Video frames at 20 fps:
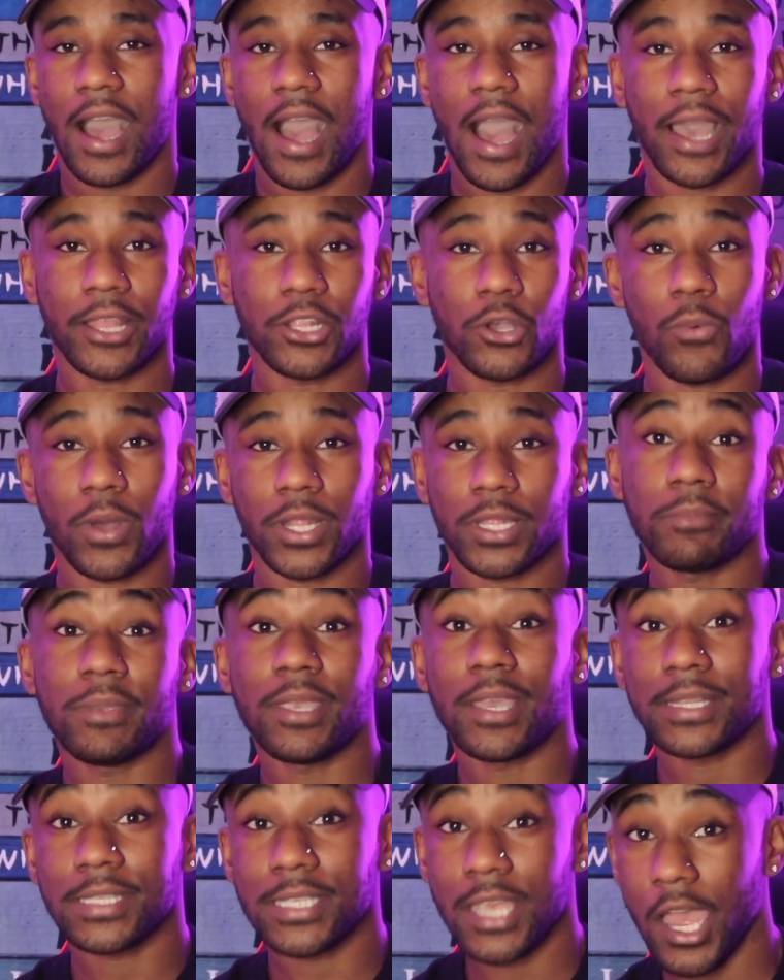I don't want to
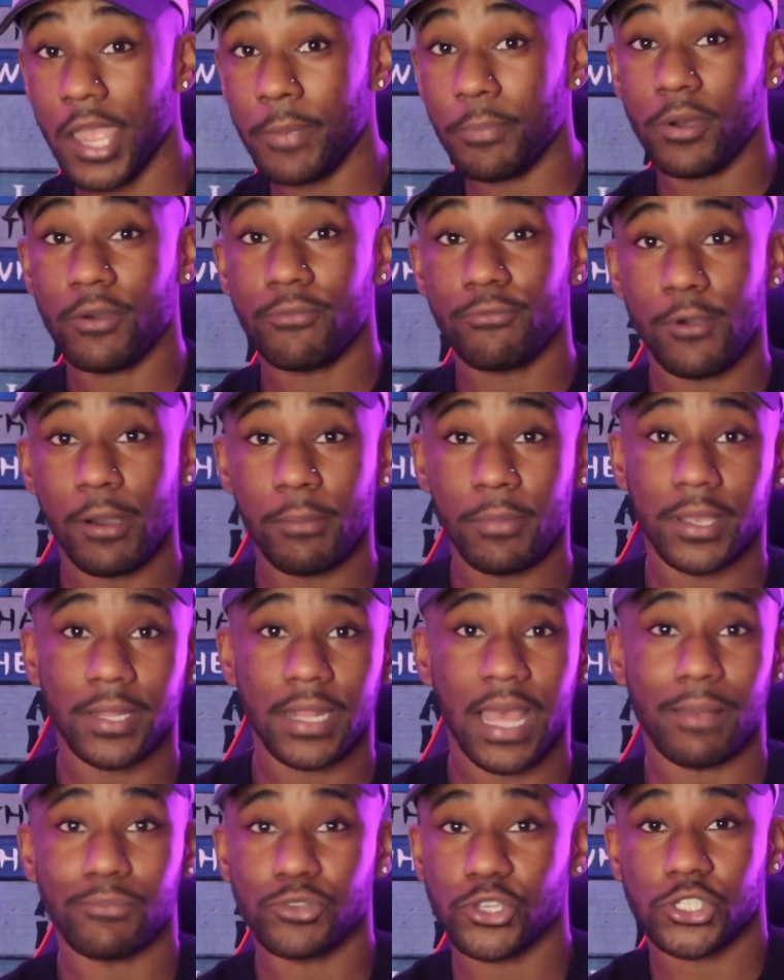be a type of
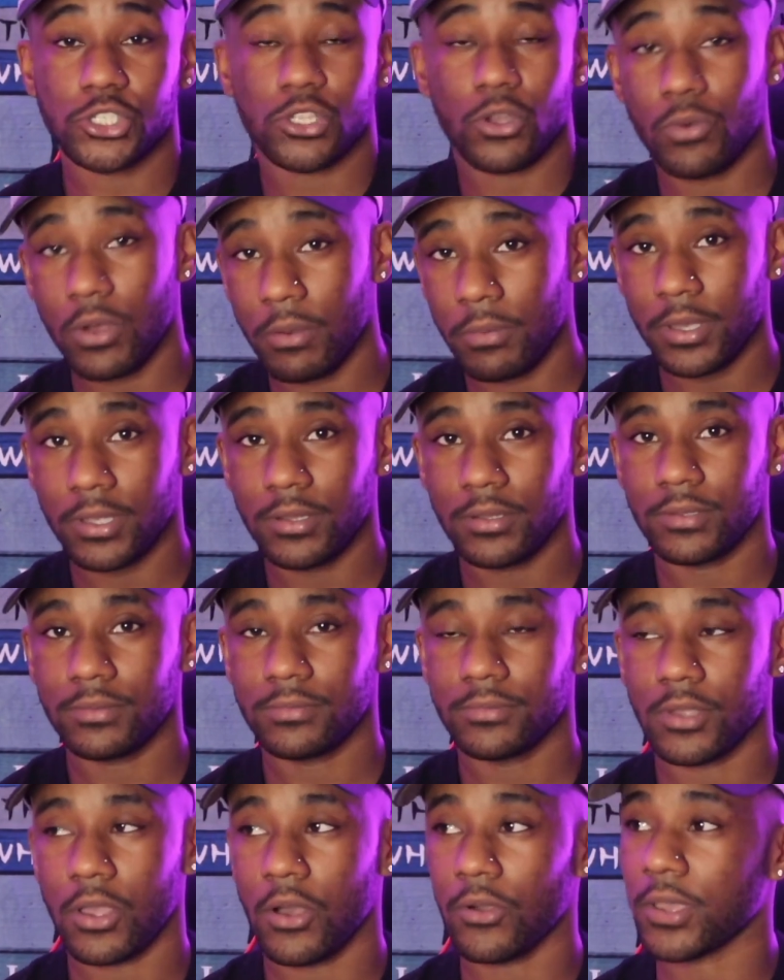woman, I'm just a woman.
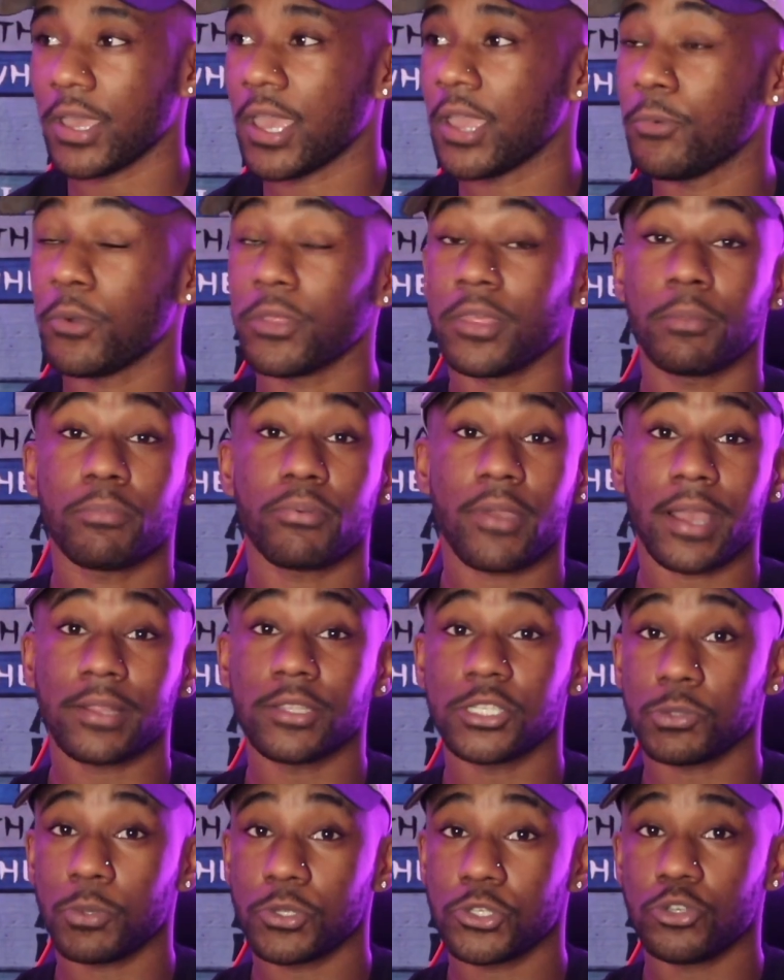Okay, well then
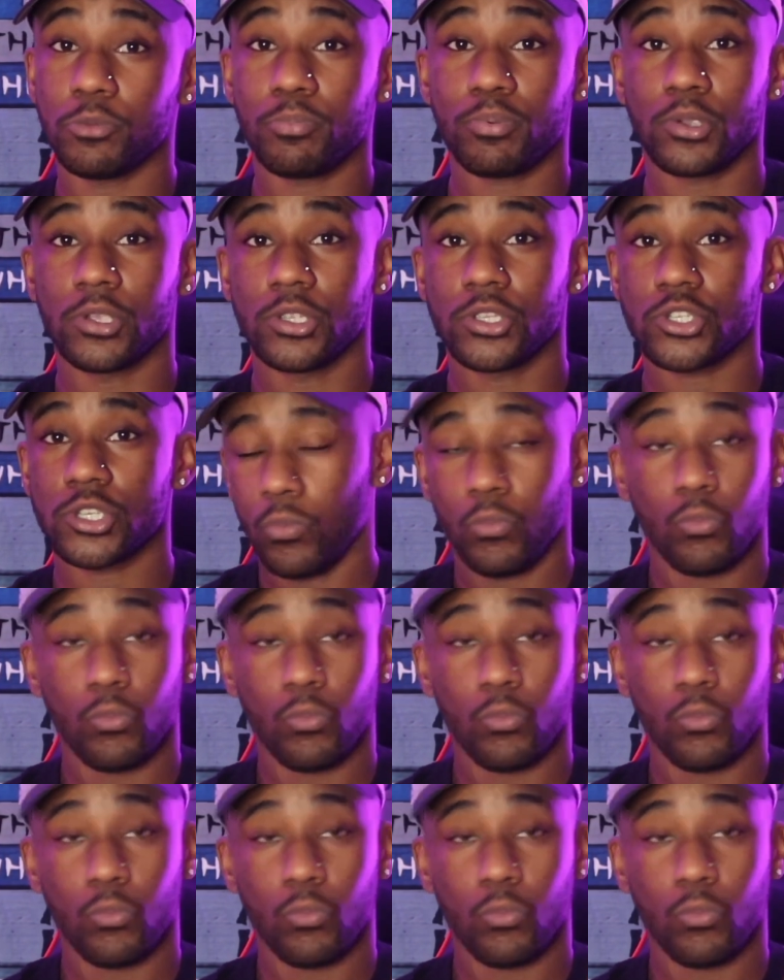practice what you preach.